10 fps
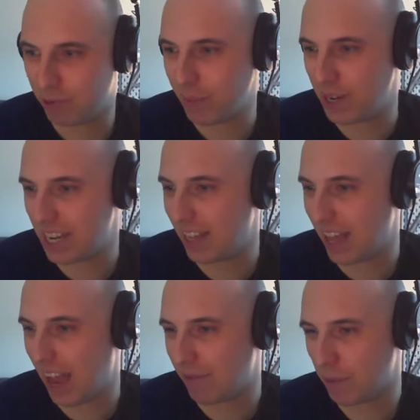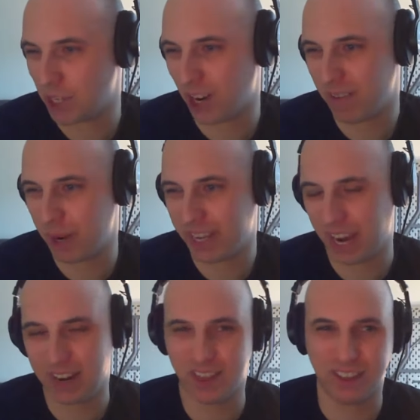pretty much from the start, everybody
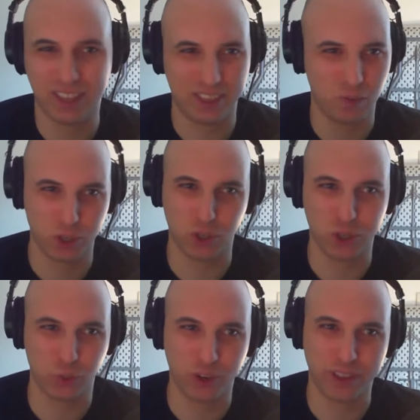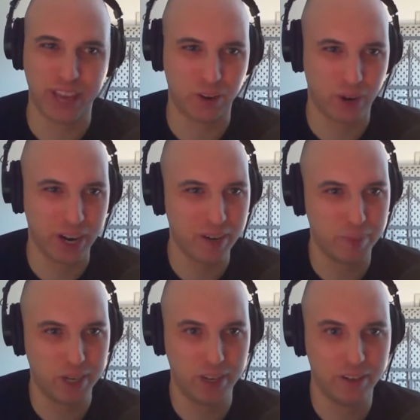kind of thought that their results weren't that great,
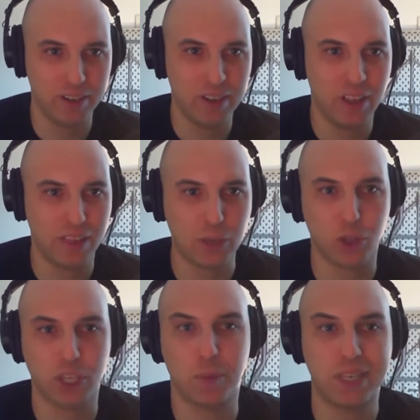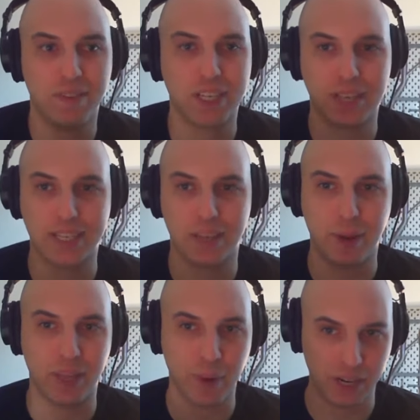but these were the specific mistakes they
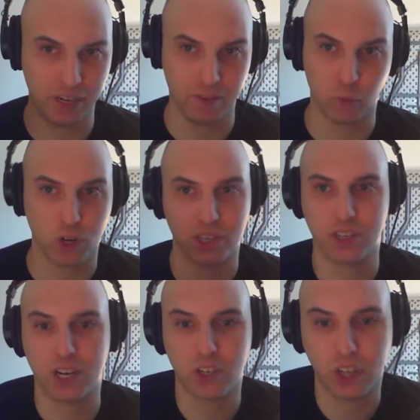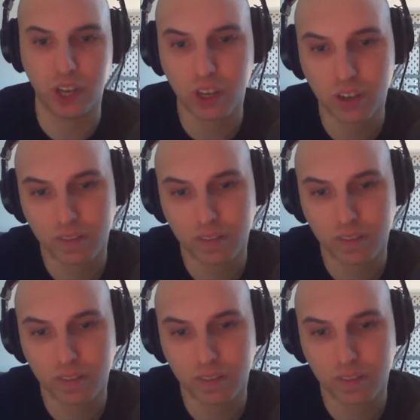made that made it even worse, essentially.